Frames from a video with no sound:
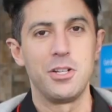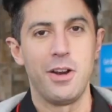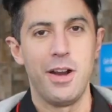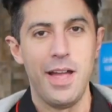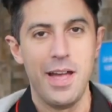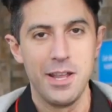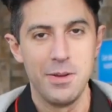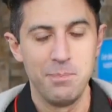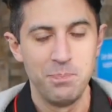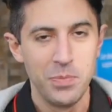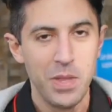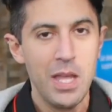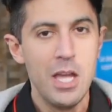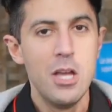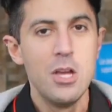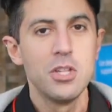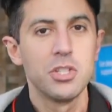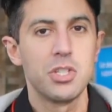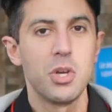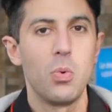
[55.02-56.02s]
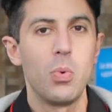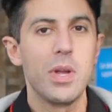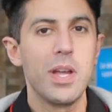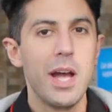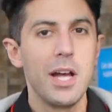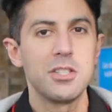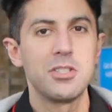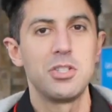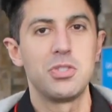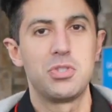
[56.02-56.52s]
your head. So we
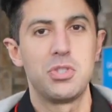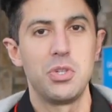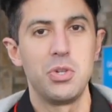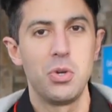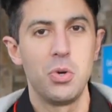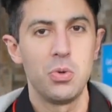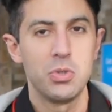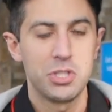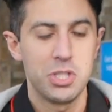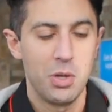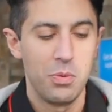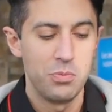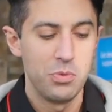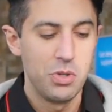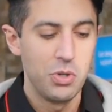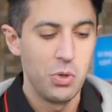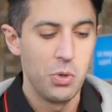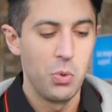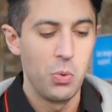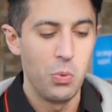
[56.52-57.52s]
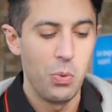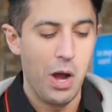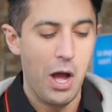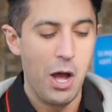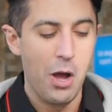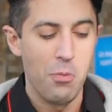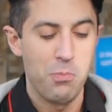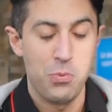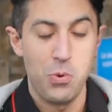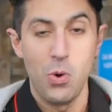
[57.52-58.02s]
got to do some new
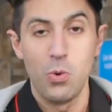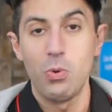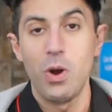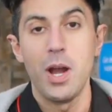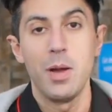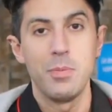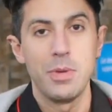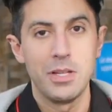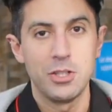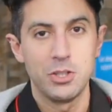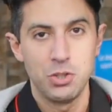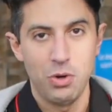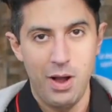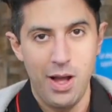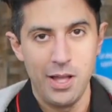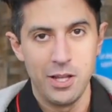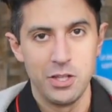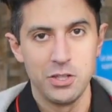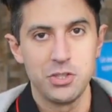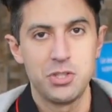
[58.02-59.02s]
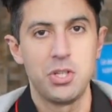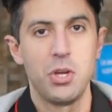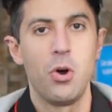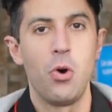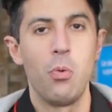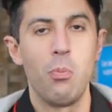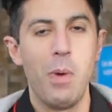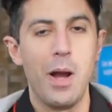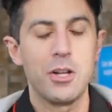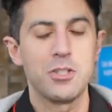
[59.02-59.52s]
uh, programming trials.
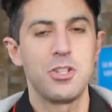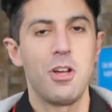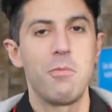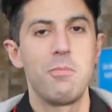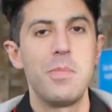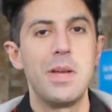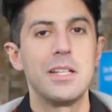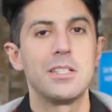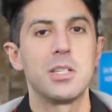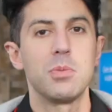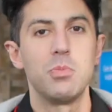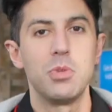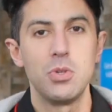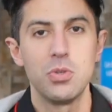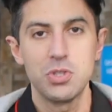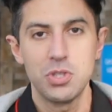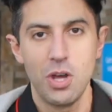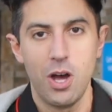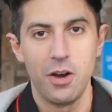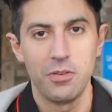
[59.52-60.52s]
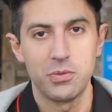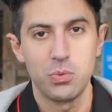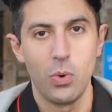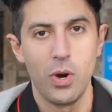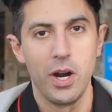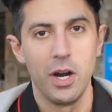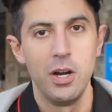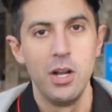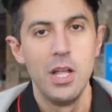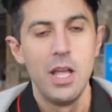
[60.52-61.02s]
So Microsoft made some new software